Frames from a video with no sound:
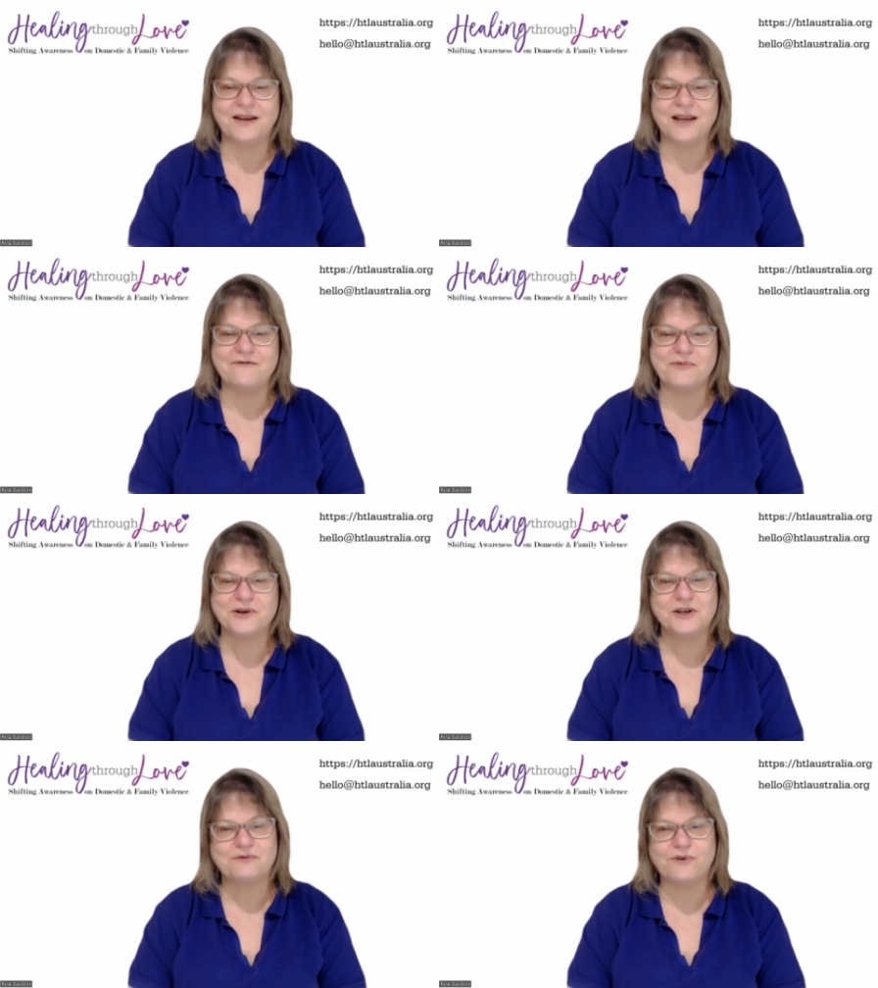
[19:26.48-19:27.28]
you've
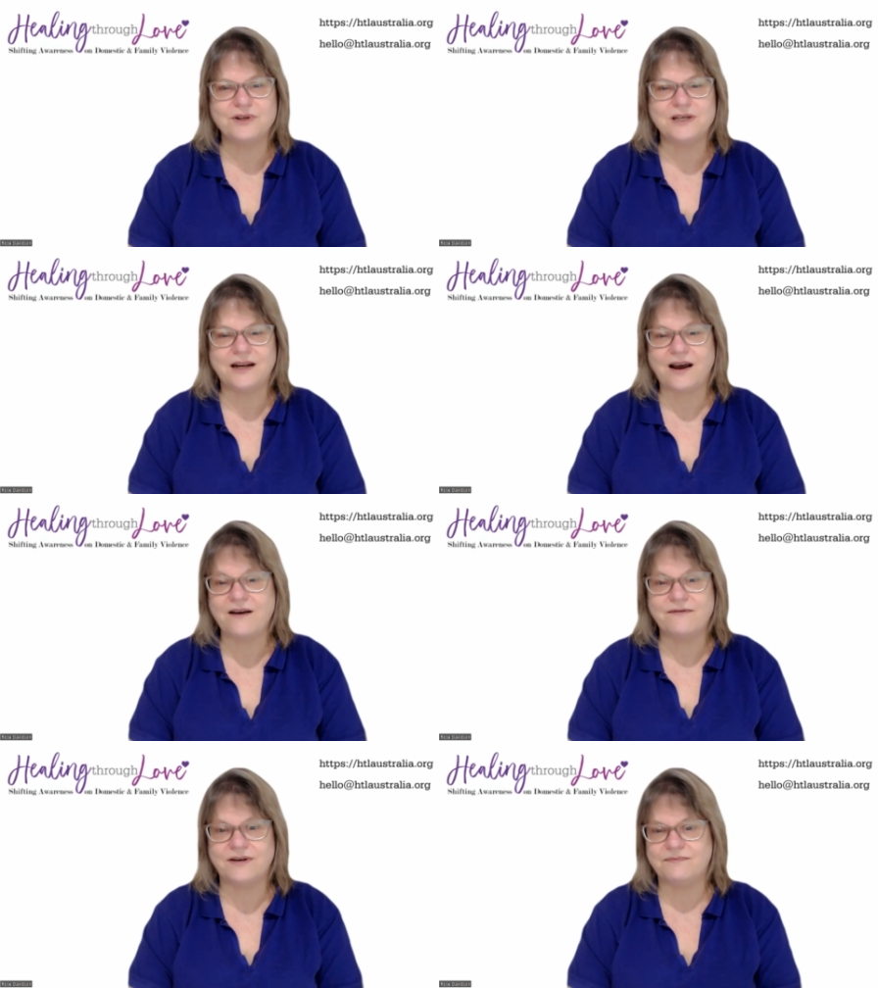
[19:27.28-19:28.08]
put towards it
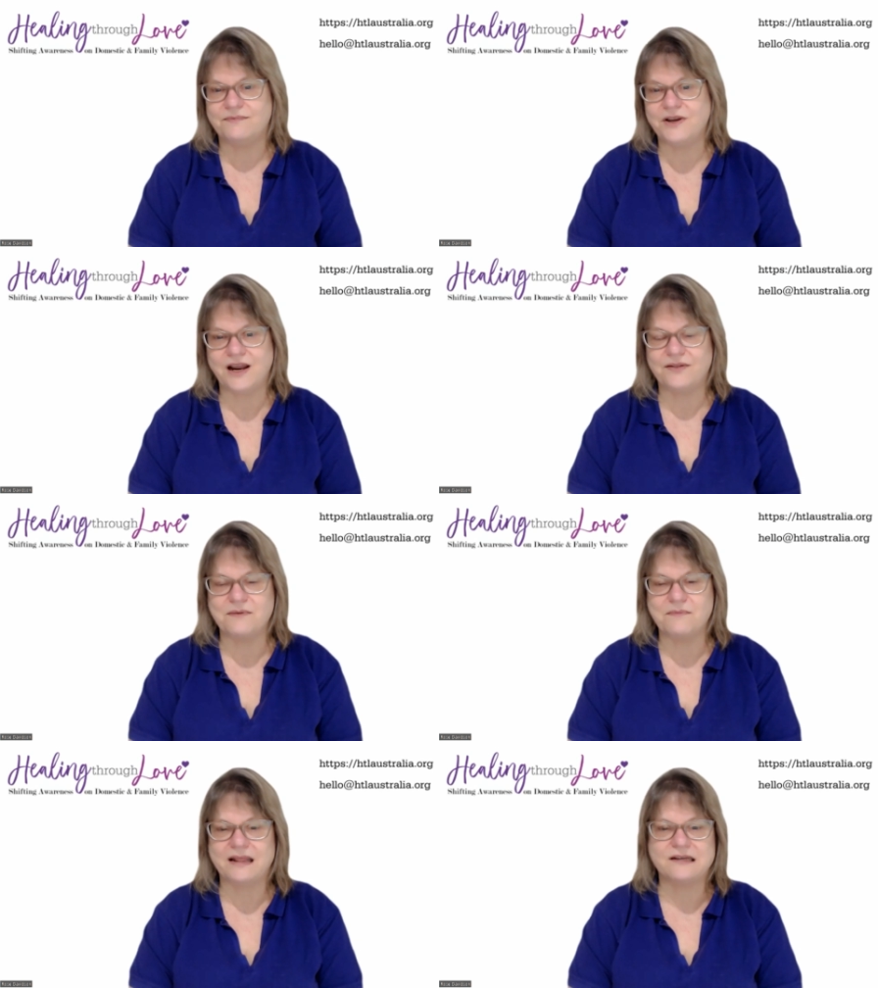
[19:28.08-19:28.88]
over
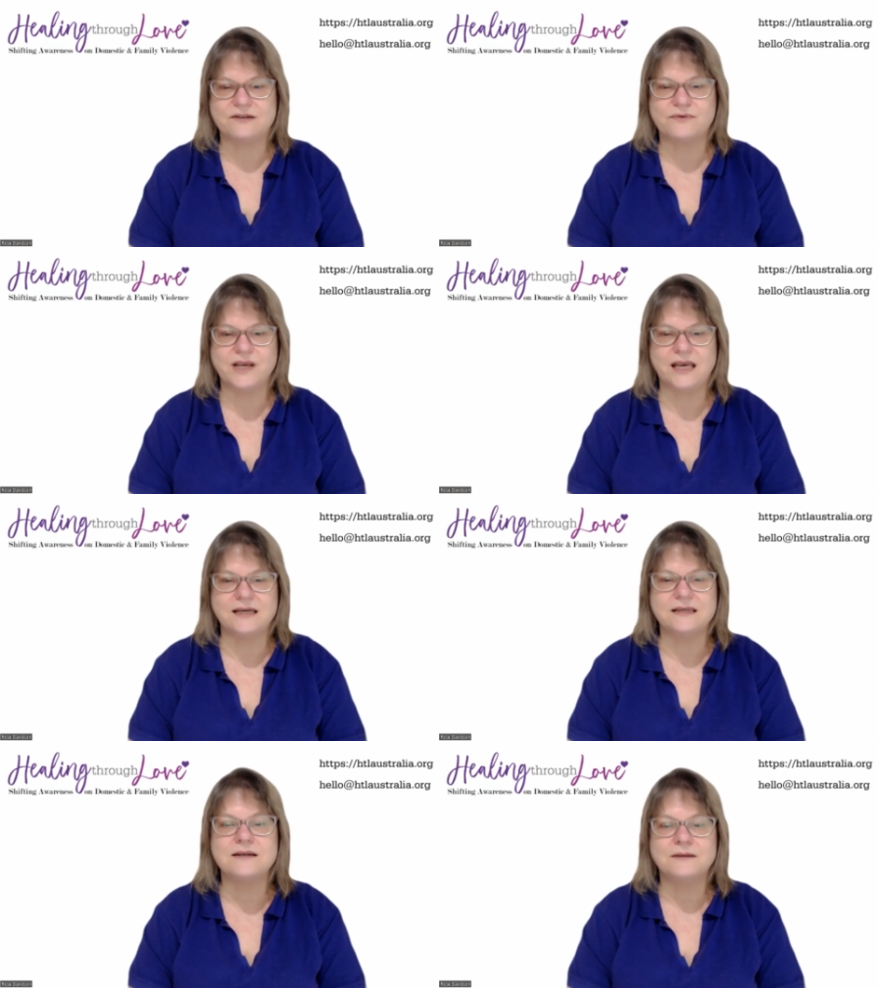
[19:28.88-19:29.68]
the months or
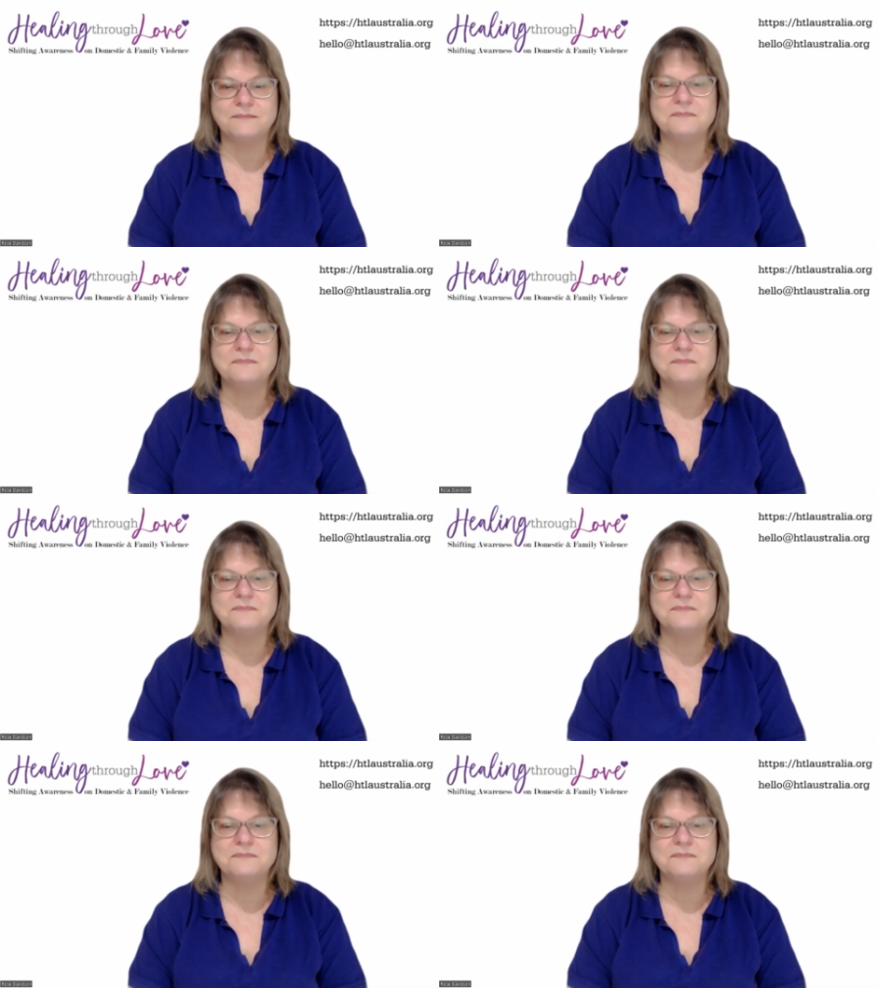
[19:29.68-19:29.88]
years.